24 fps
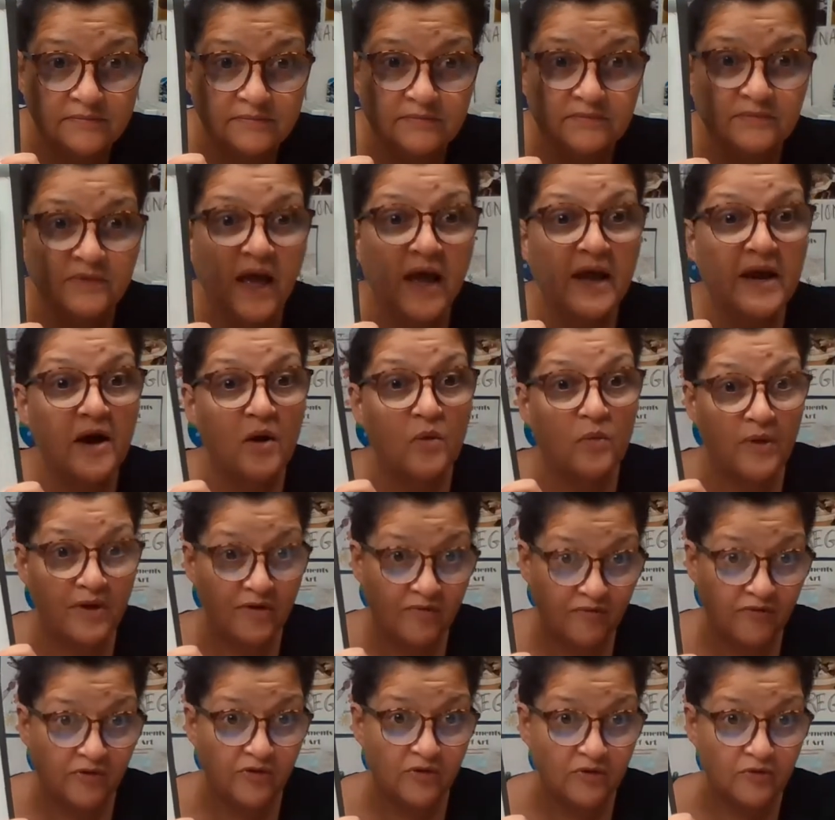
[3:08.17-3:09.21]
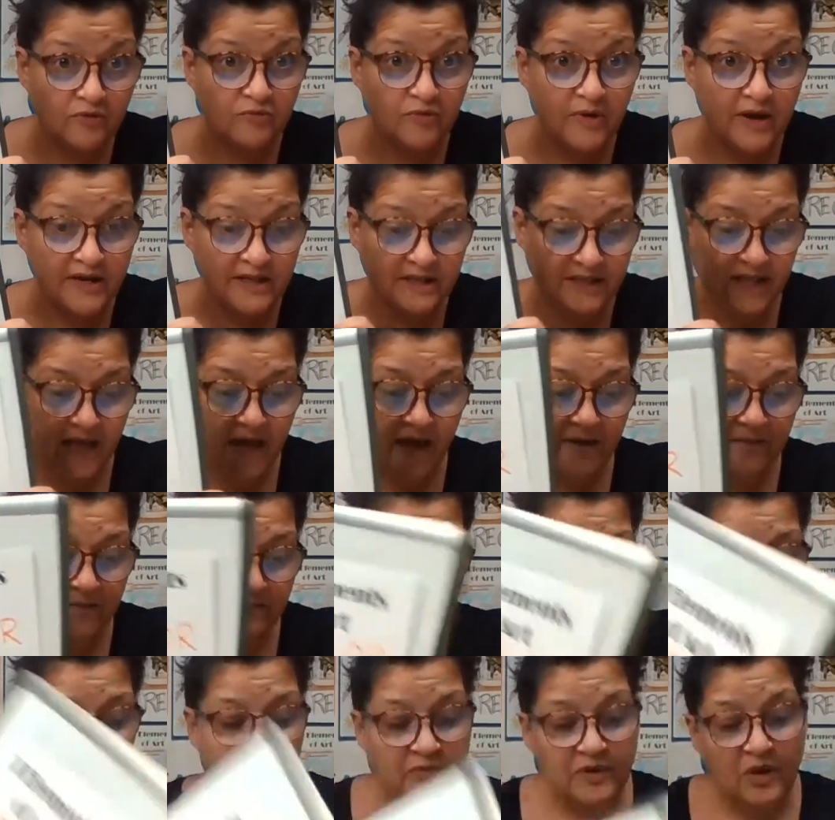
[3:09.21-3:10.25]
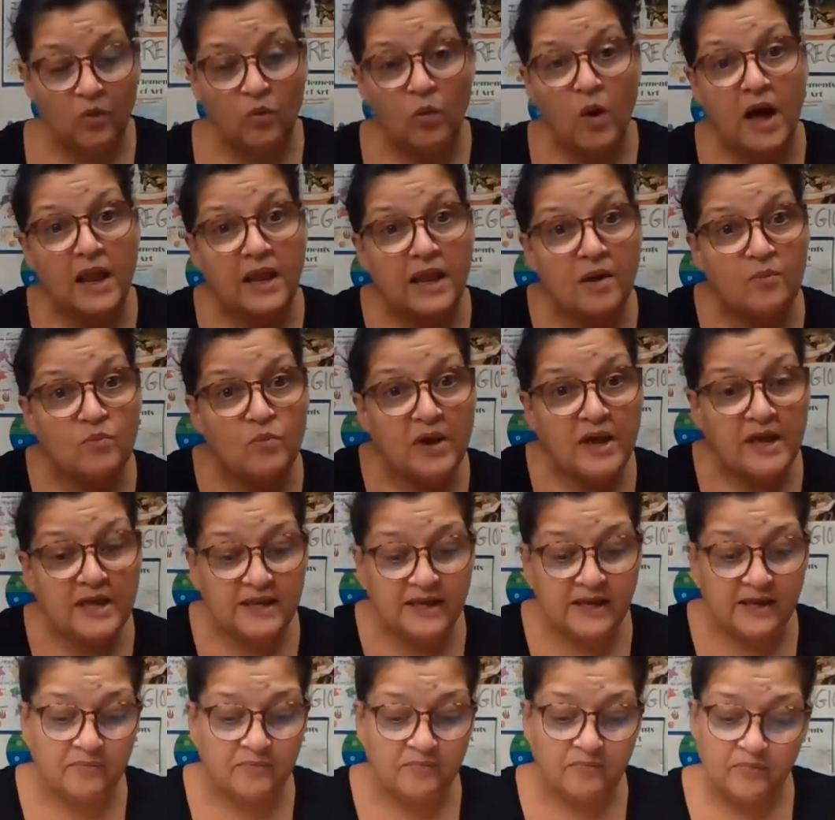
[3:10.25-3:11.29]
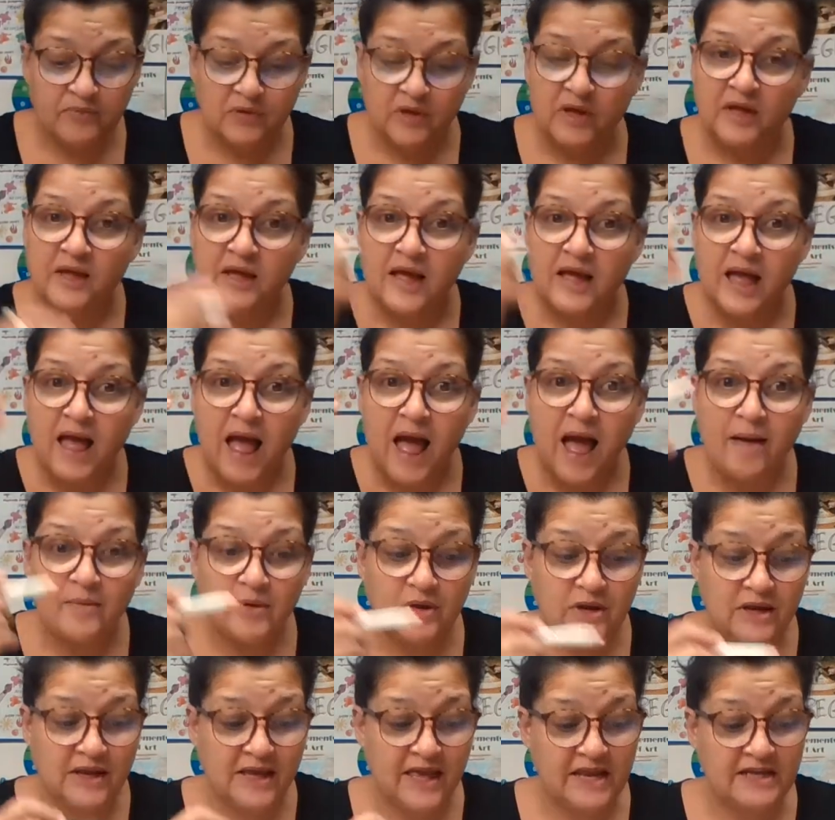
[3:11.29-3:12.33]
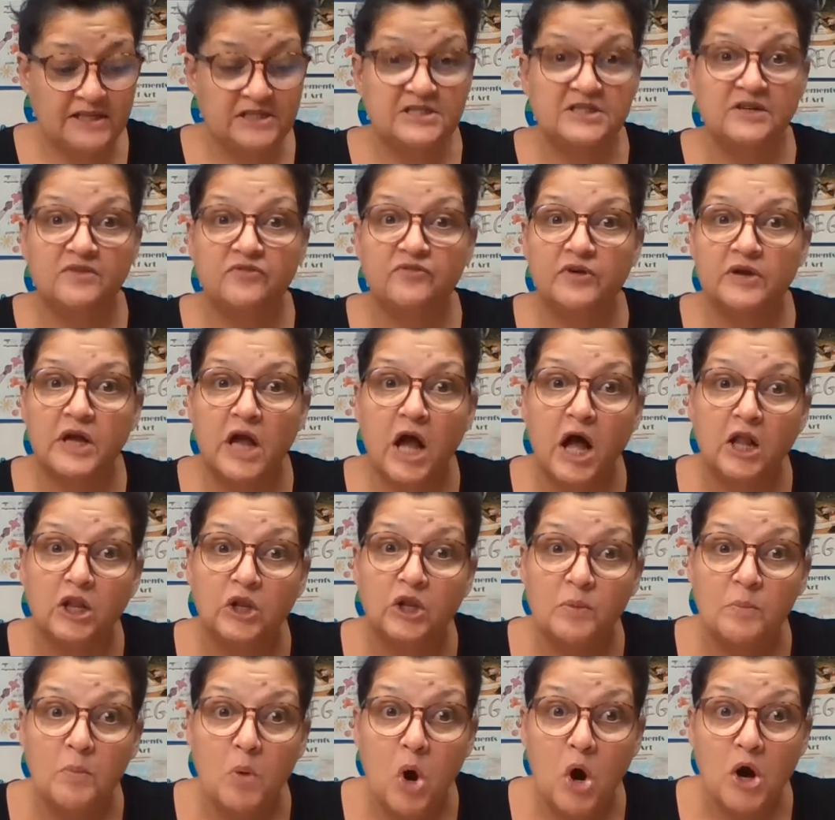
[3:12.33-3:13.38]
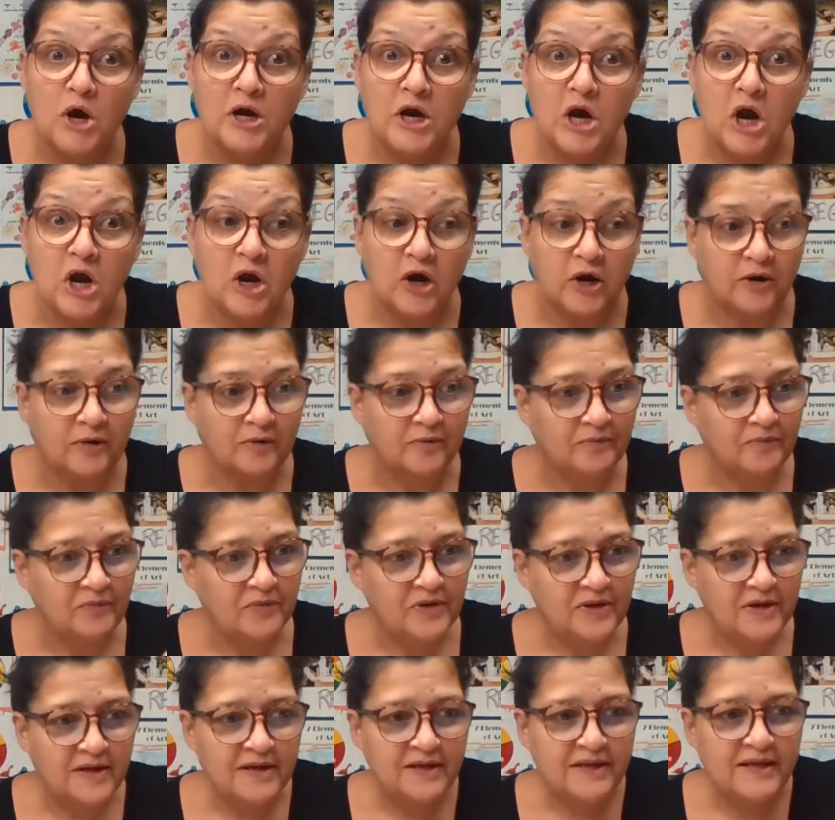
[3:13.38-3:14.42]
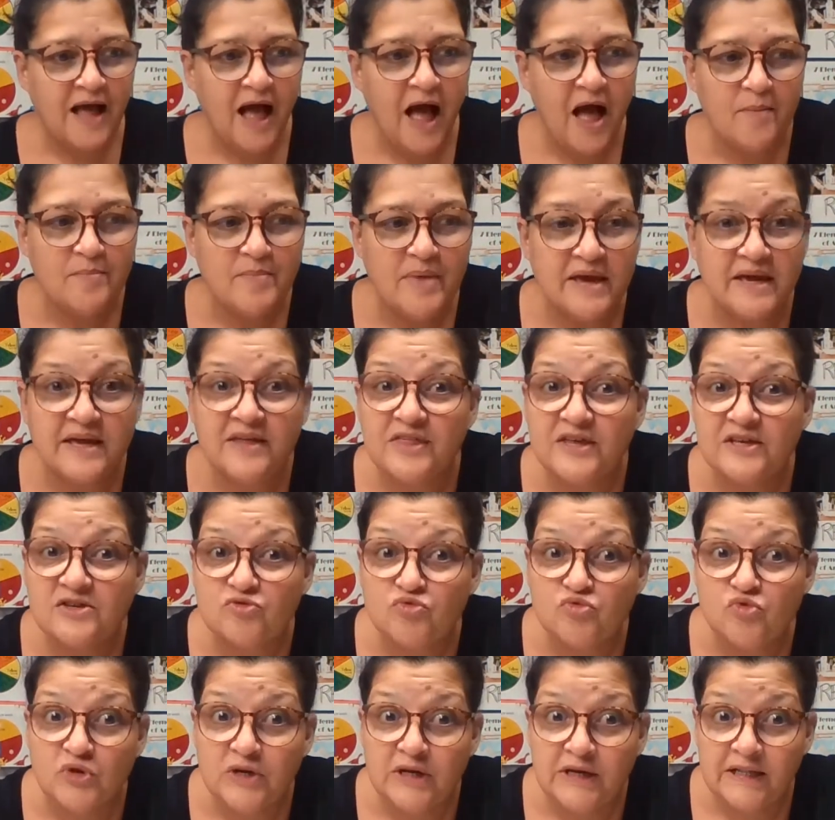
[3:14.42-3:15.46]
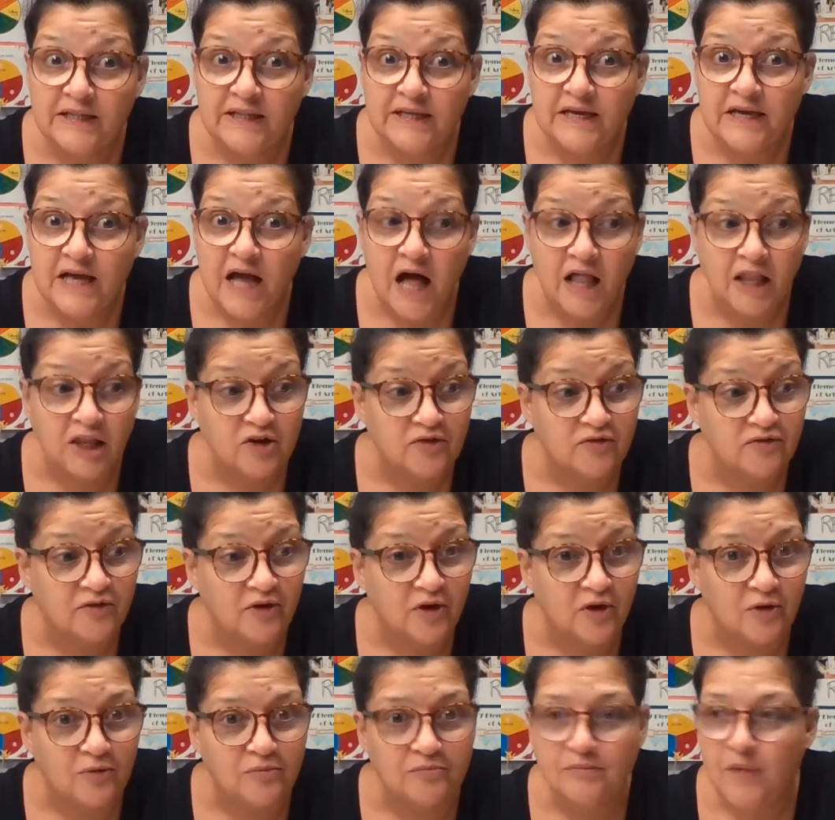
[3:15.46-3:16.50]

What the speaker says: And I'll wait for you to write that. And while I'm waiting, I'm going to get a different color marker. I'll make this really colorful.